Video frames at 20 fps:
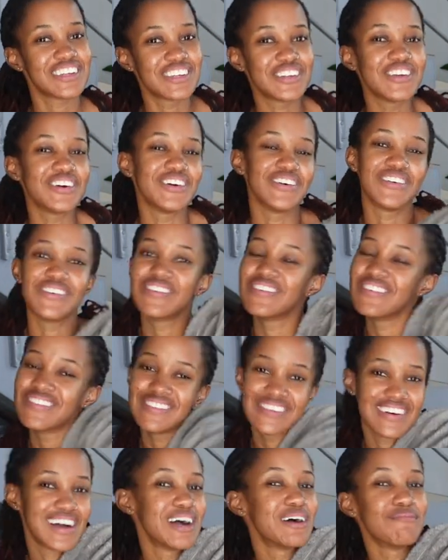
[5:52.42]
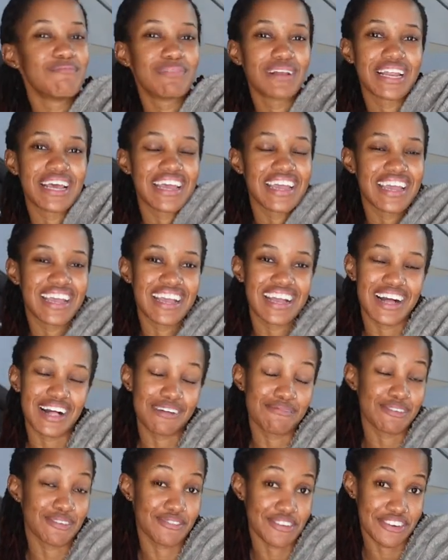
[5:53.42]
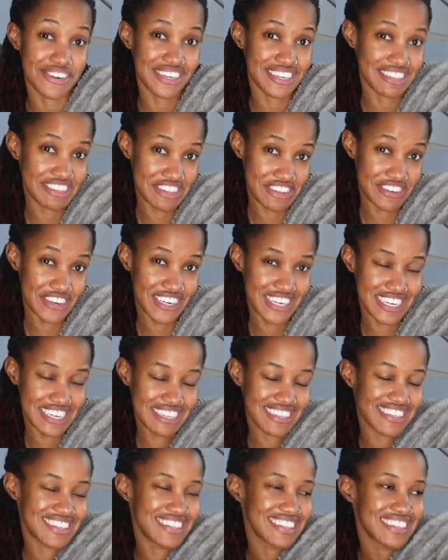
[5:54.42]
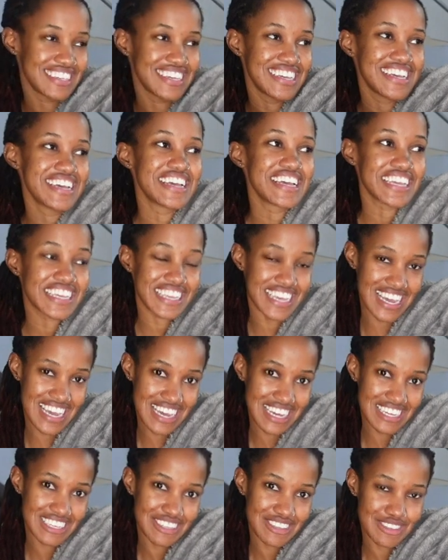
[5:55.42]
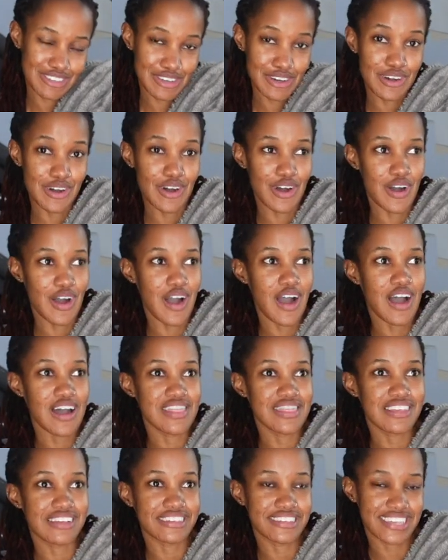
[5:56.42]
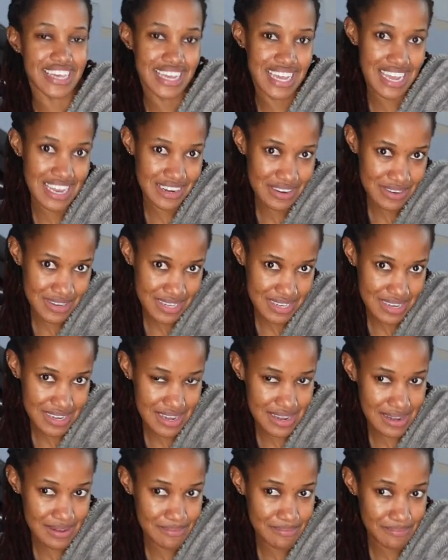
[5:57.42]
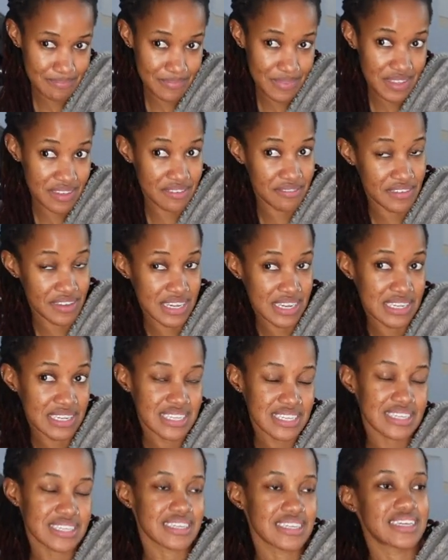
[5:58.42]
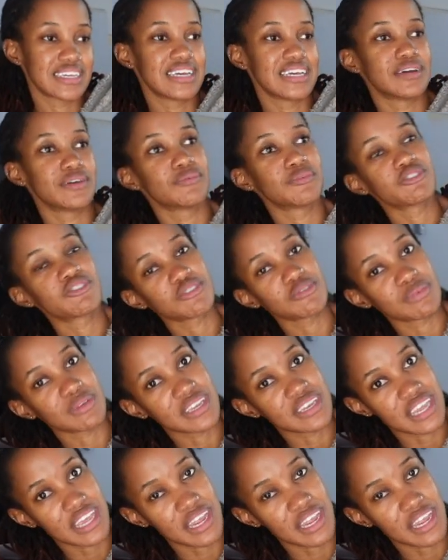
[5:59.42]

No, I'm playing. I'll be very serious. Yeah, so on the second um, event, which will be in